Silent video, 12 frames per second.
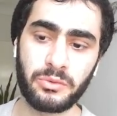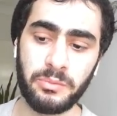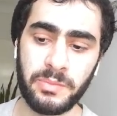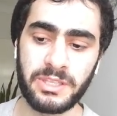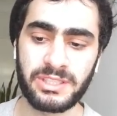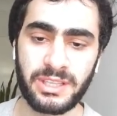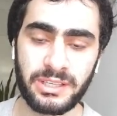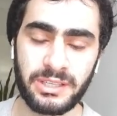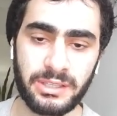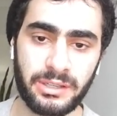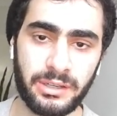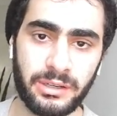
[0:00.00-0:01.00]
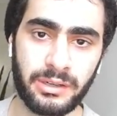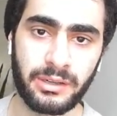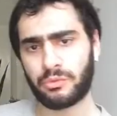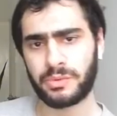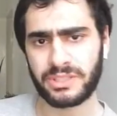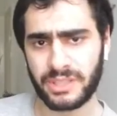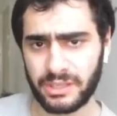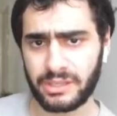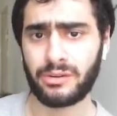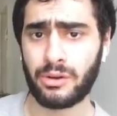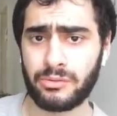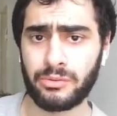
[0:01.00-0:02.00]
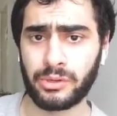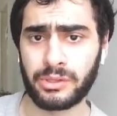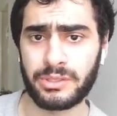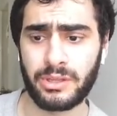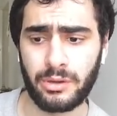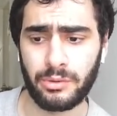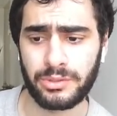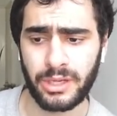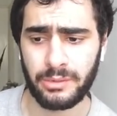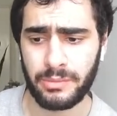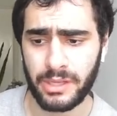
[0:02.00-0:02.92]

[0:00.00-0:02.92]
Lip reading: We've been stuck in Hogwarts the whole time,